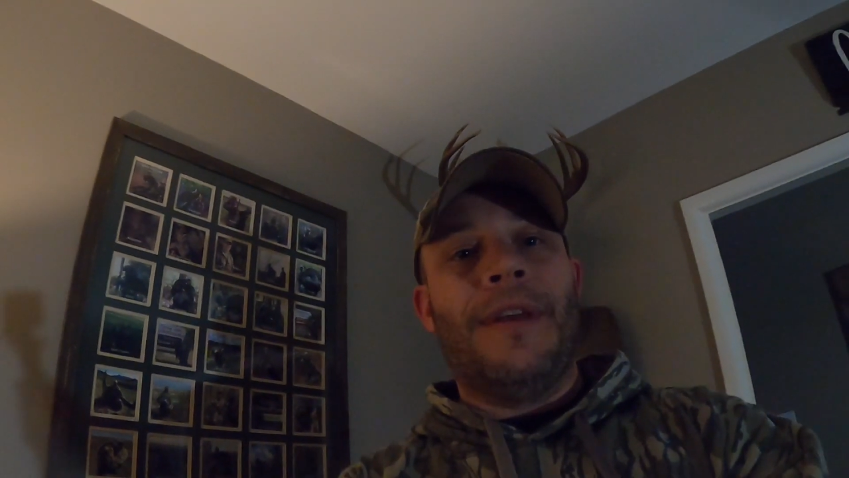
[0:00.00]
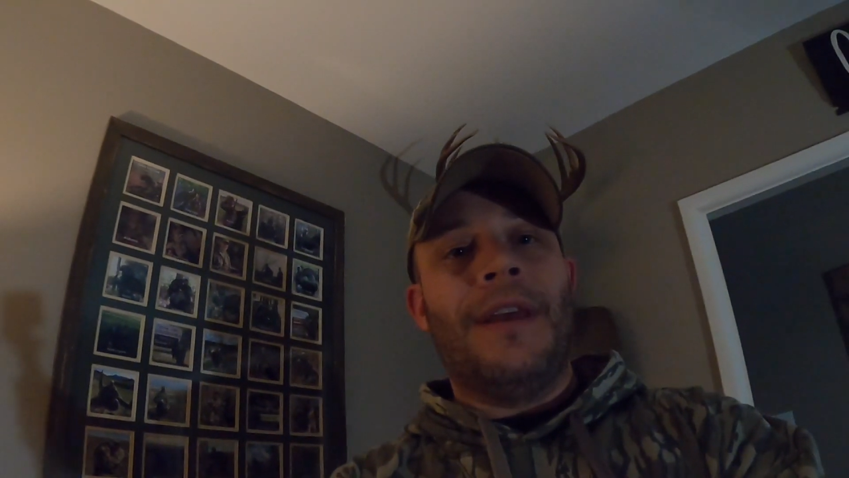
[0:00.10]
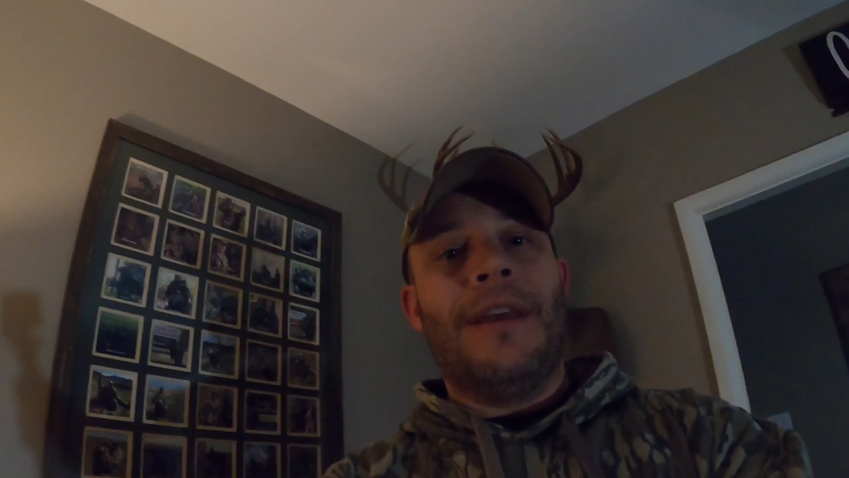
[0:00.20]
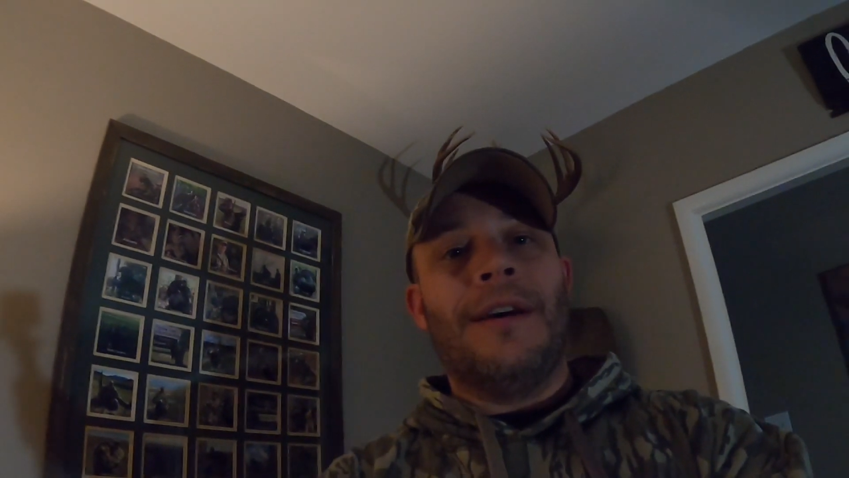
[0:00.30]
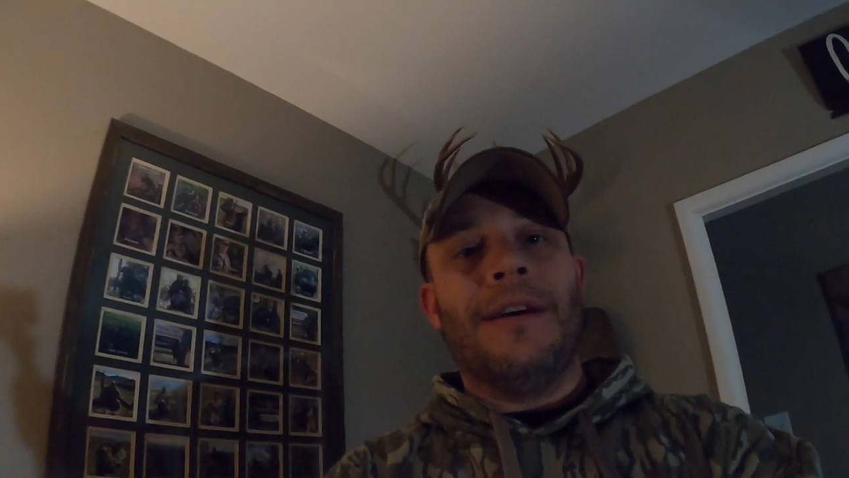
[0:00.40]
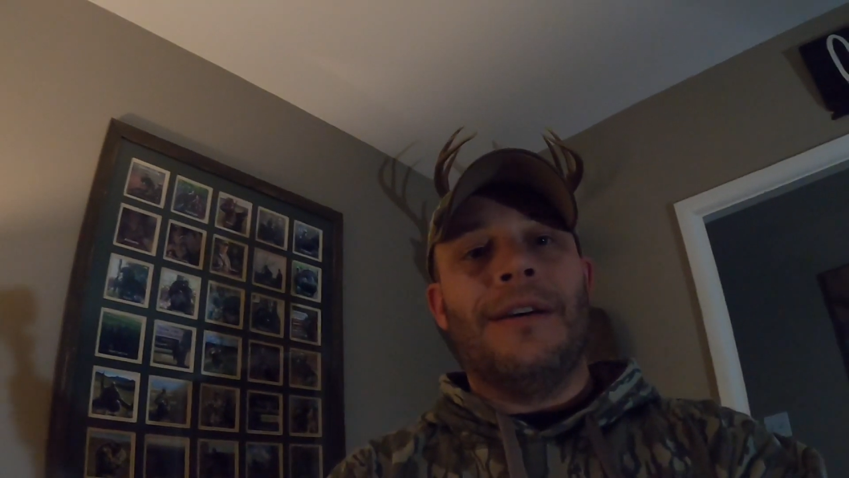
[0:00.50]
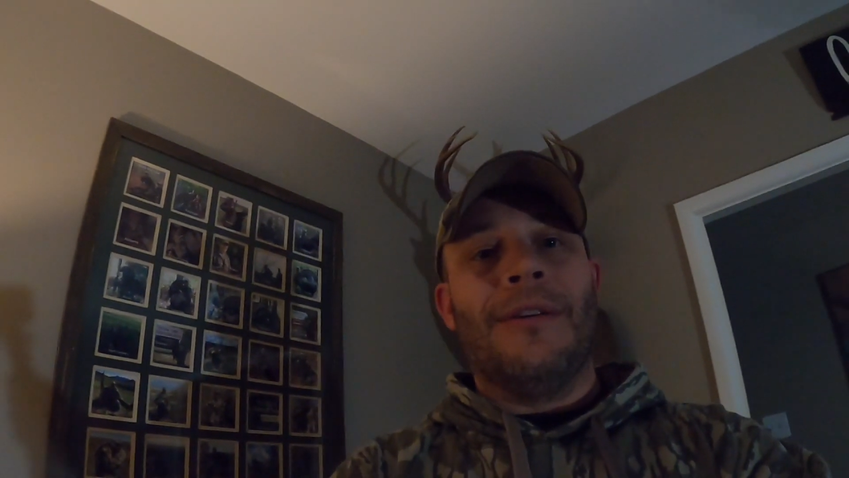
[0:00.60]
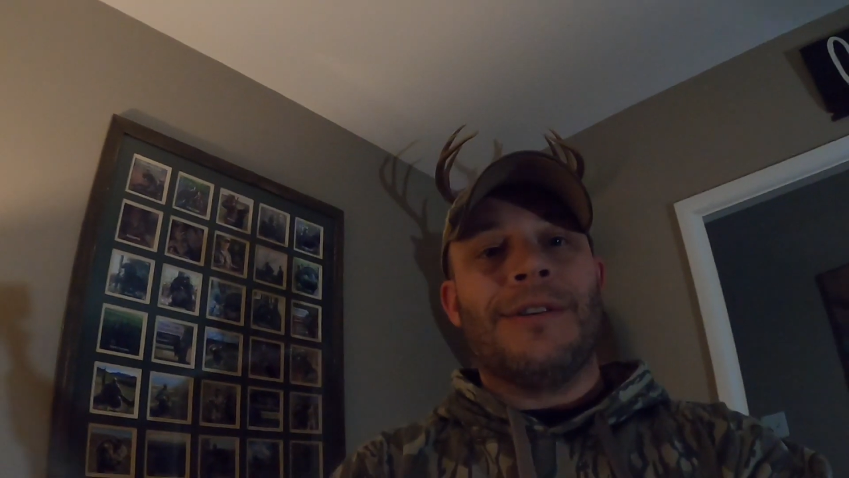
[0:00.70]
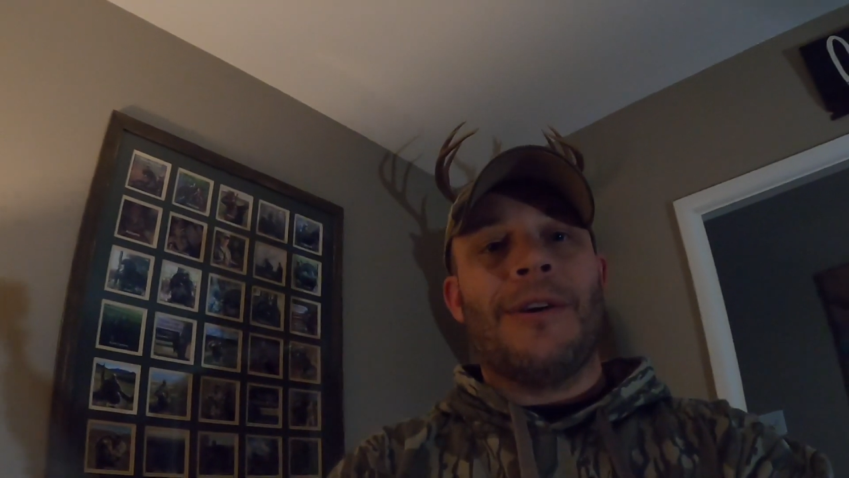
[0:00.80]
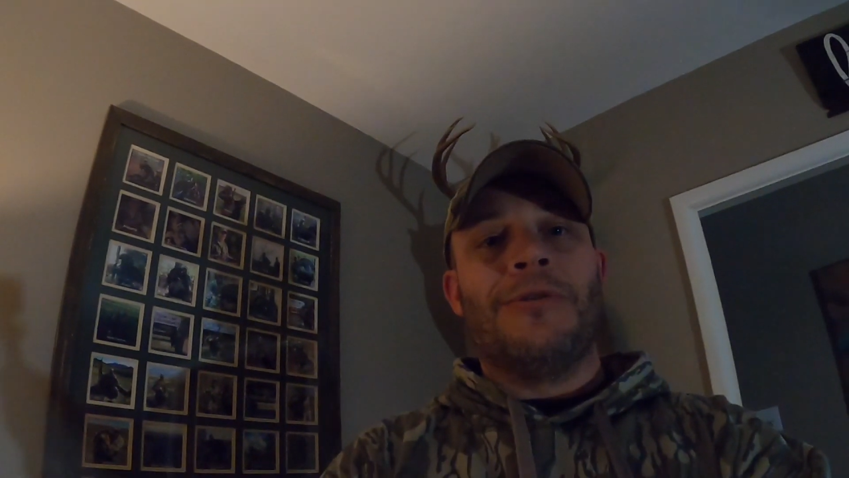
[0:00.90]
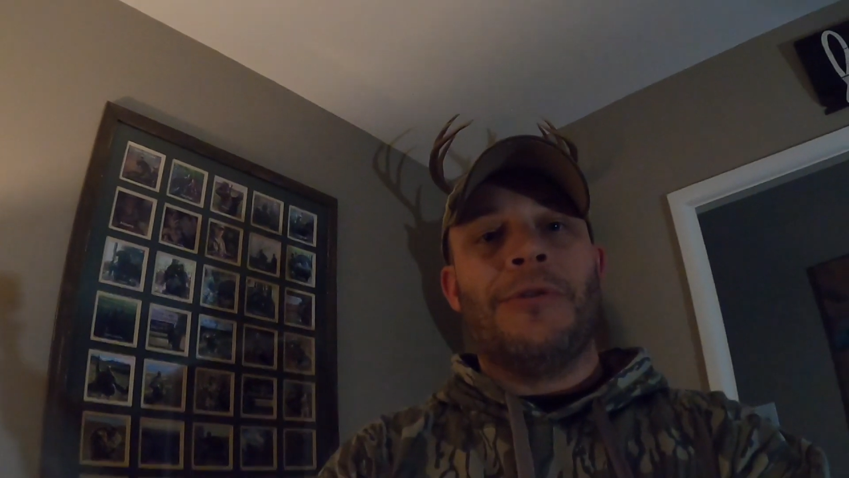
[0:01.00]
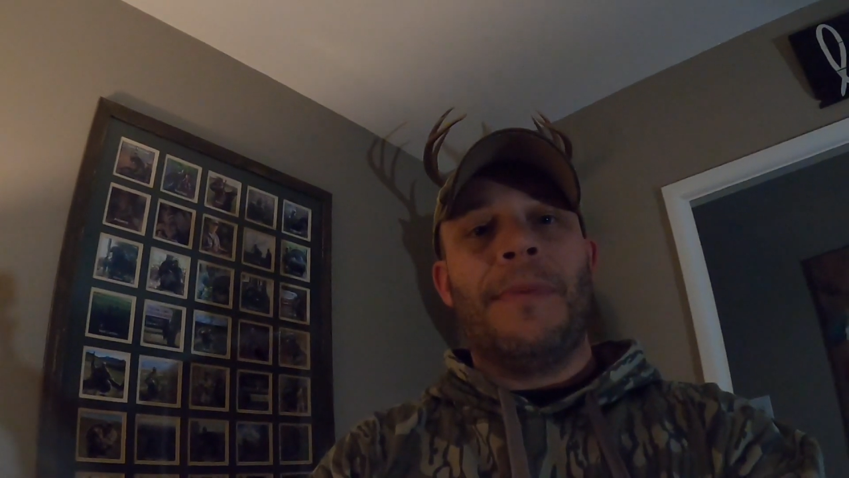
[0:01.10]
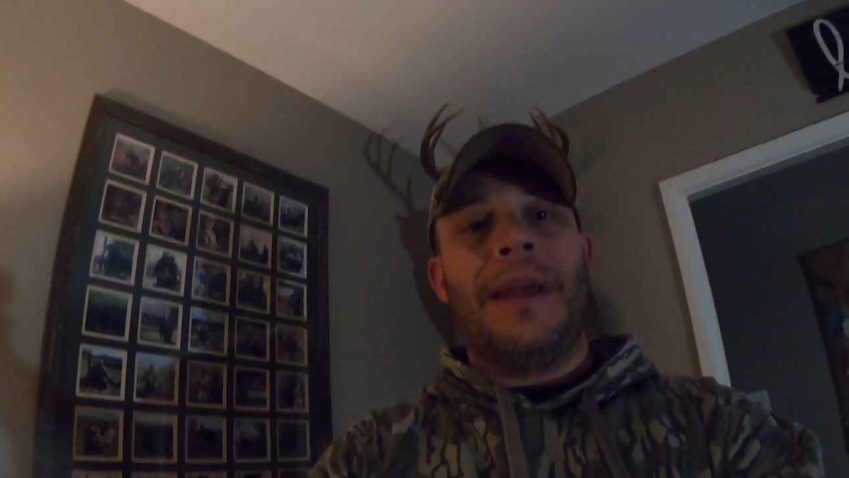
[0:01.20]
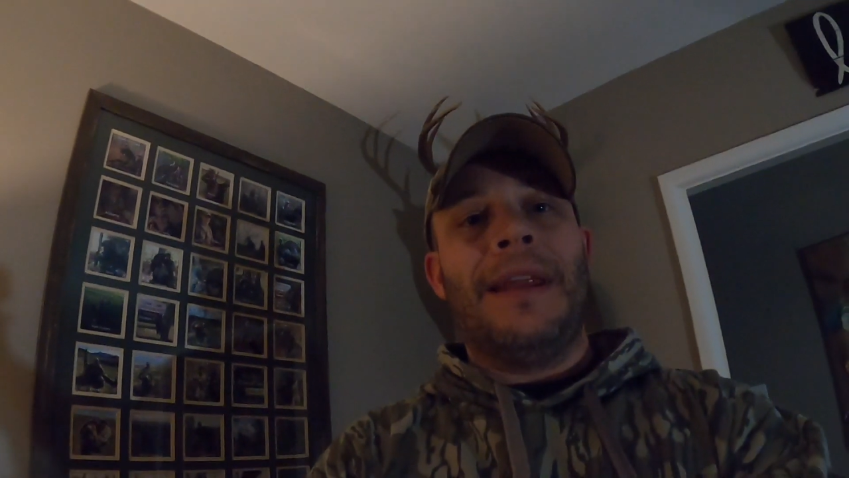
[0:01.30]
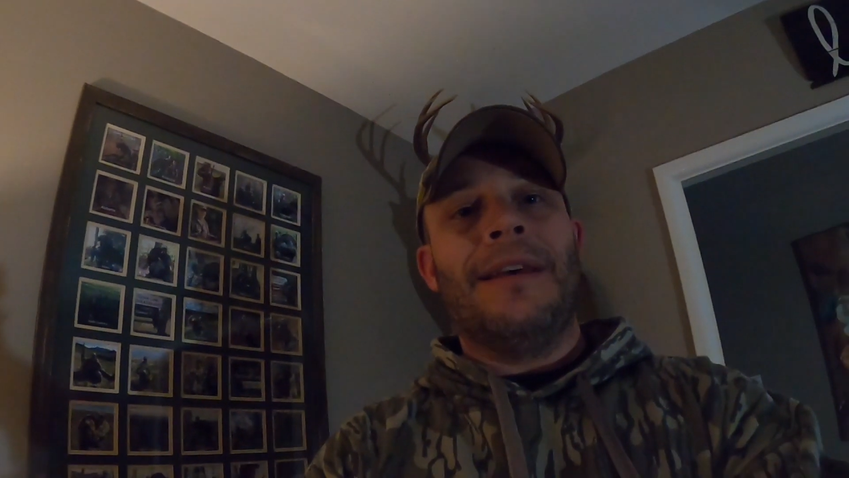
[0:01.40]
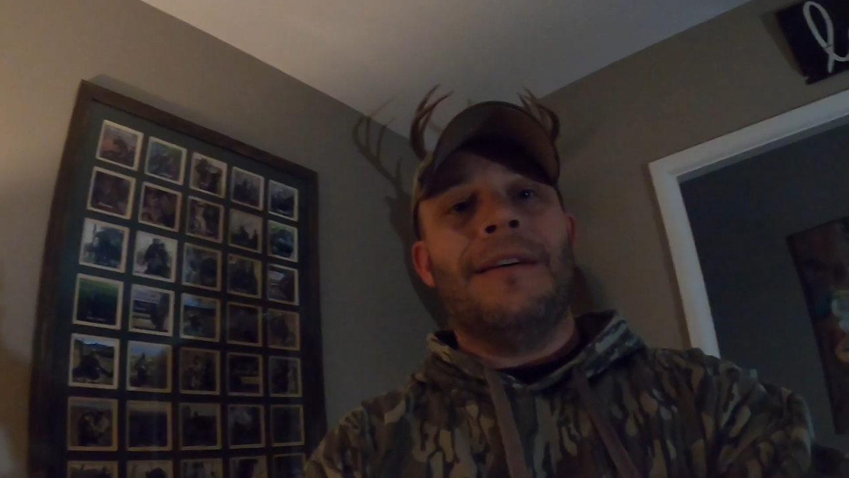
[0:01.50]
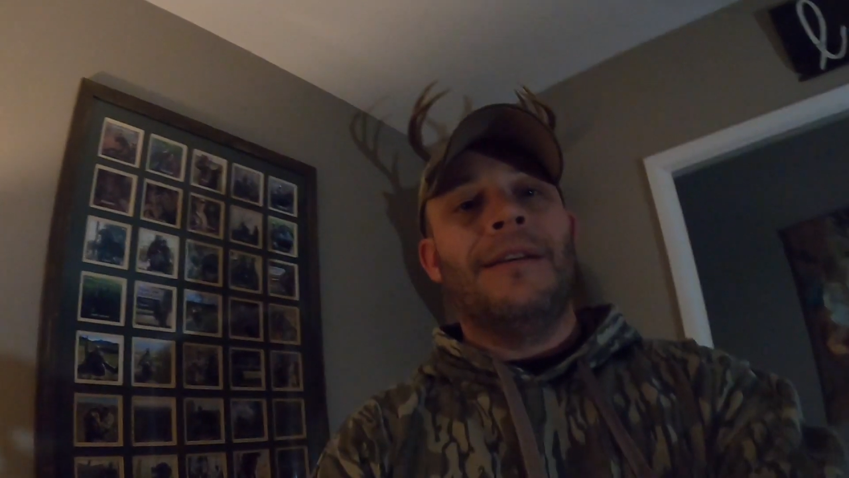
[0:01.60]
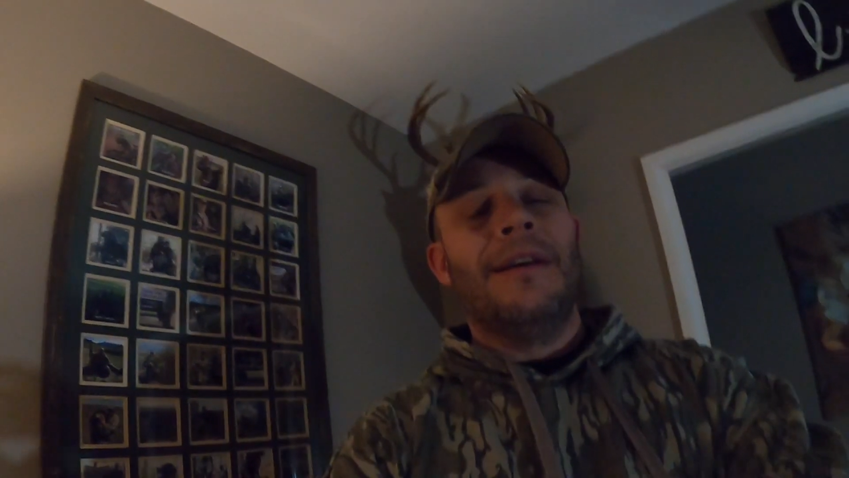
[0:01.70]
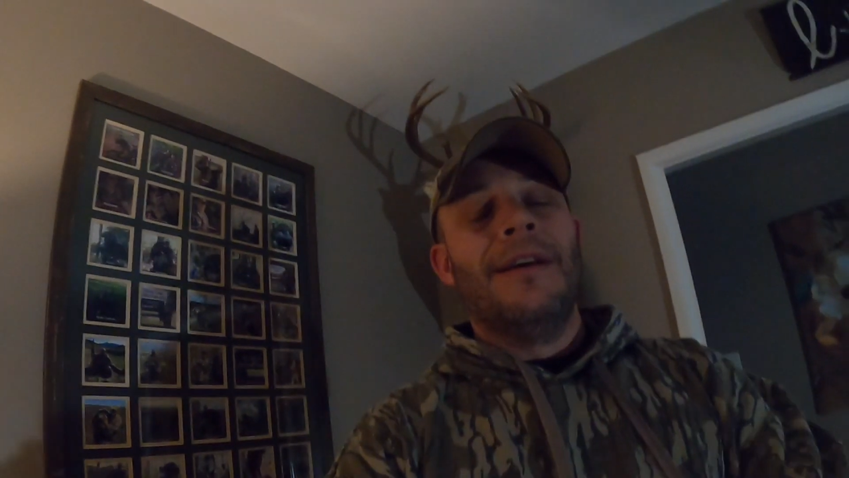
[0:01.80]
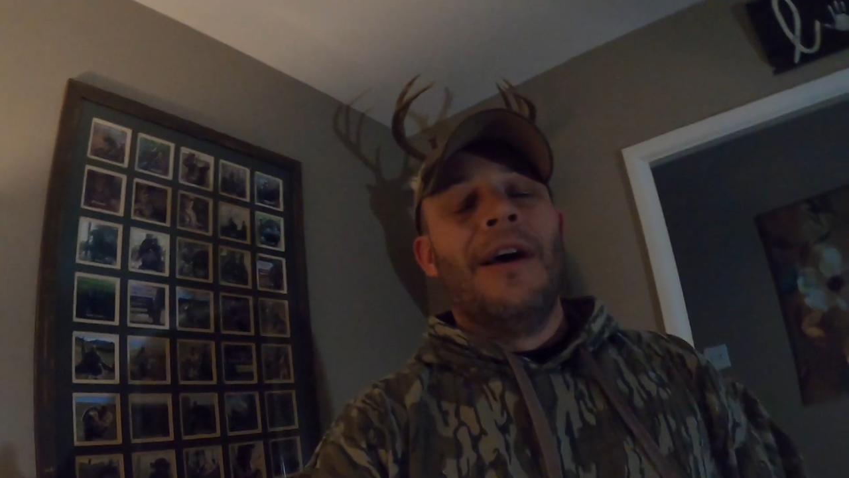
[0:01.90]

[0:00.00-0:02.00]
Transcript: the on social media,